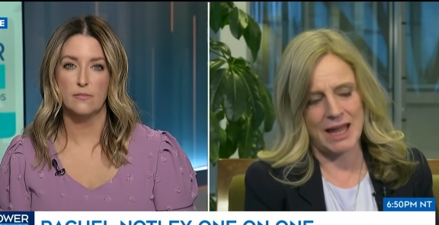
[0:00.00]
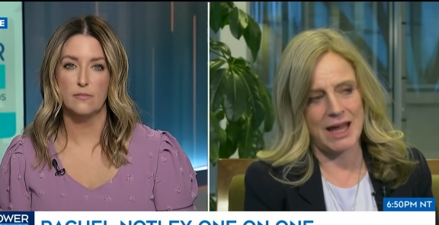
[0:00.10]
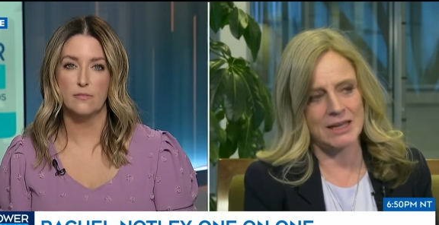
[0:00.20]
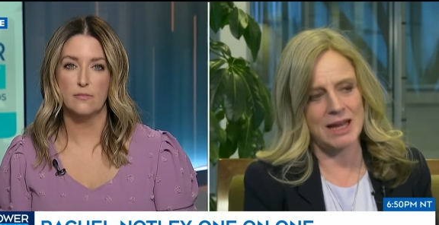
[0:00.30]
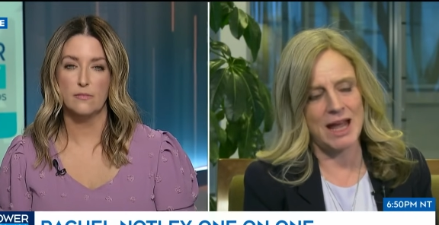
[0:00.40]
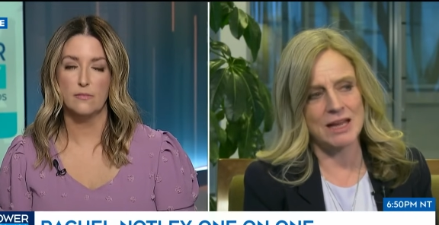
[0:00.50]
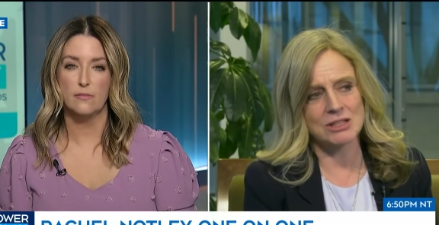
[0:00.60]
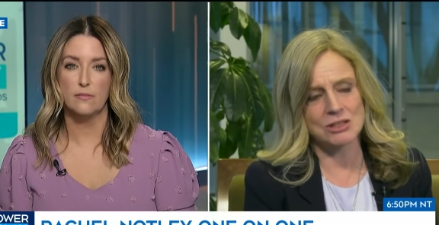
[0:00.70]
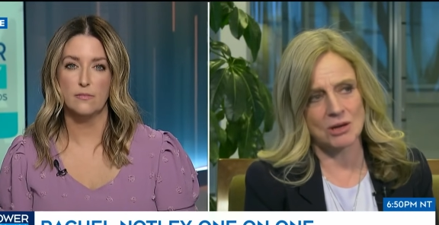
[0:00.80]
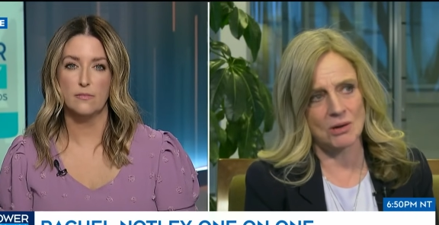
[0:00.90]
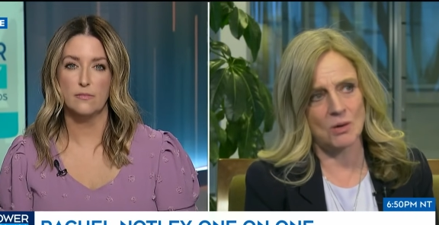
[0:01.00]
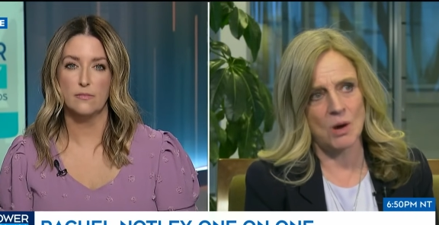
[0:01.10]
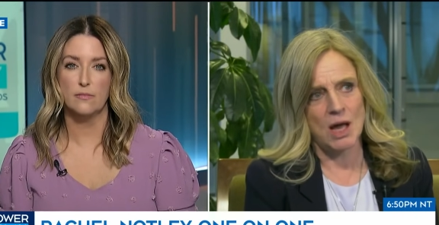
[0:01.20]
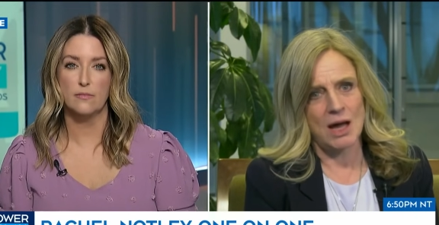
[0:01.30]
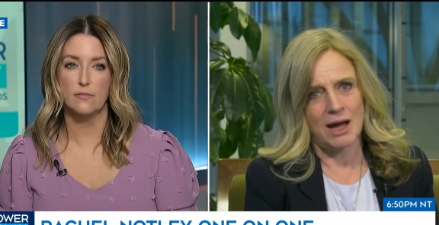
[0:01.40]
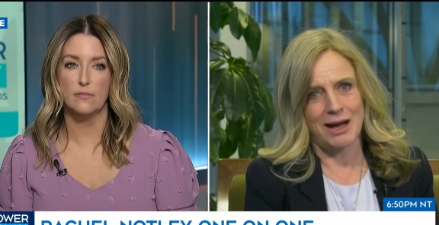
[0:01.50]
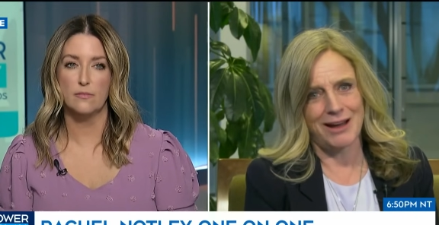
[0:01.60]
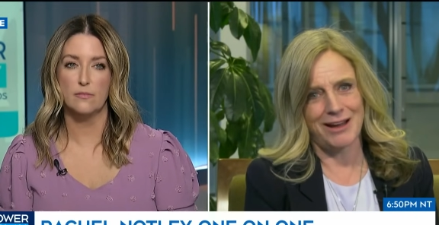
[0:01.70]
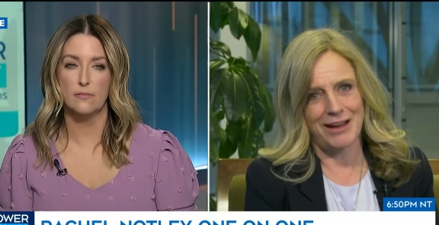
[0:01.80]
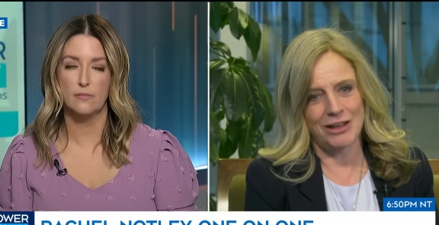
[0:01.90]
Speaker 1: And and so
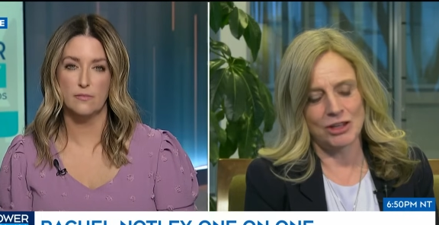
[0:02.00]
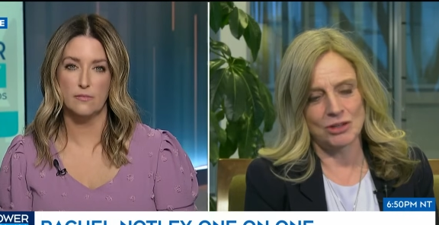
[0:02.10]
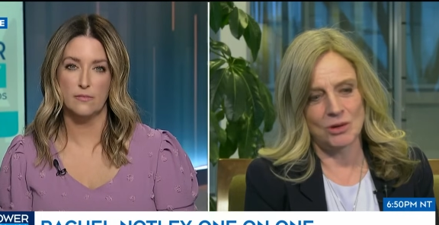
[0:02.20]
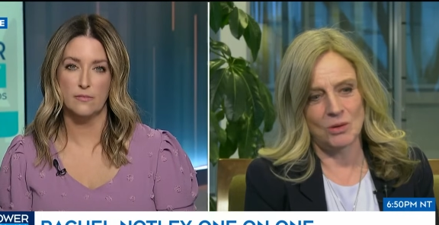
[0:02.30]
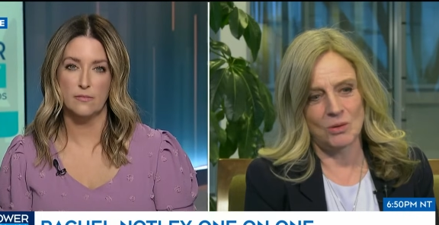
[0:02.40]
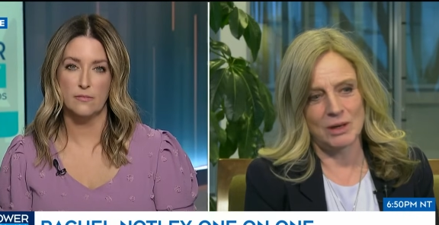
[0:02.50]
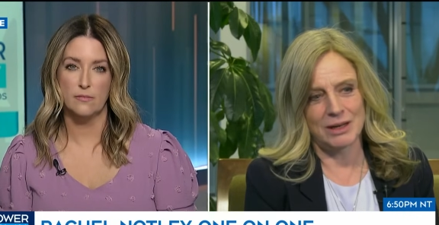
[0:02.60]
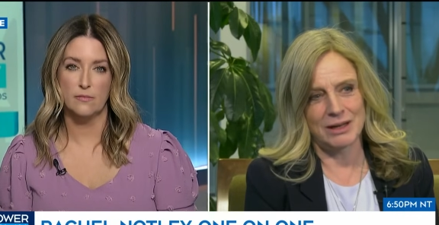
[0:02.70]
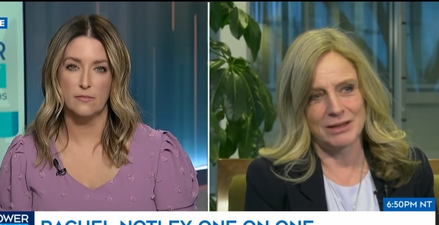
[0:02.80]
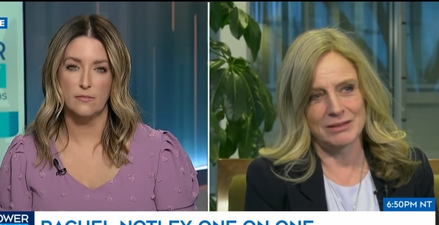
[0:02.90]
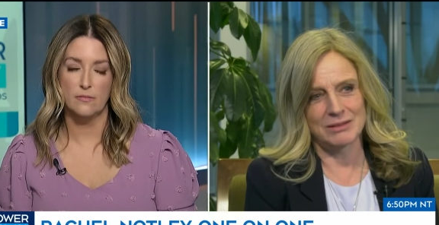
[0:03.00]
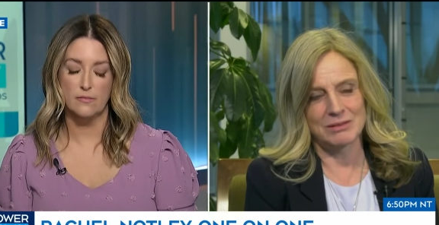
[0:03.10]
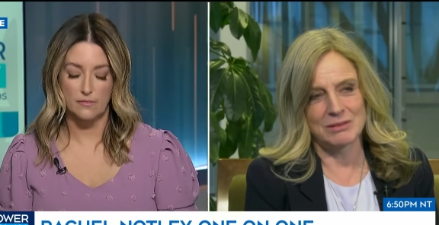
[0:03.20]
uh, you know uh,